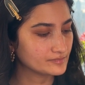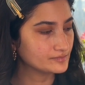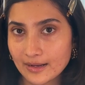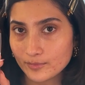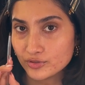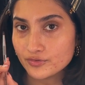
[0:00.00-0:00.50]

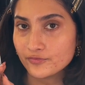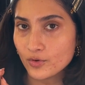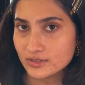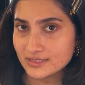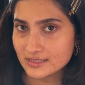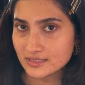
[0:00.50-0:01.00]
I'm going to
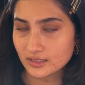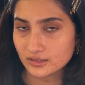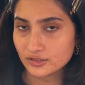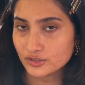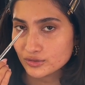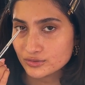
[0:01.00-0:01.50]
focus this
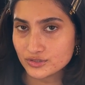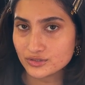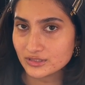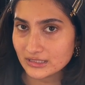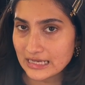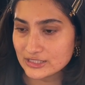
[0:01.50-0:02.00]
color closer to
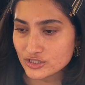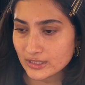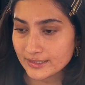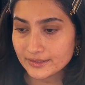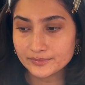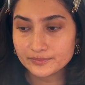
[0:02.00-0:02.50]
the lash
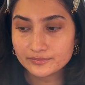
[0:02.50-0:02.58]
line.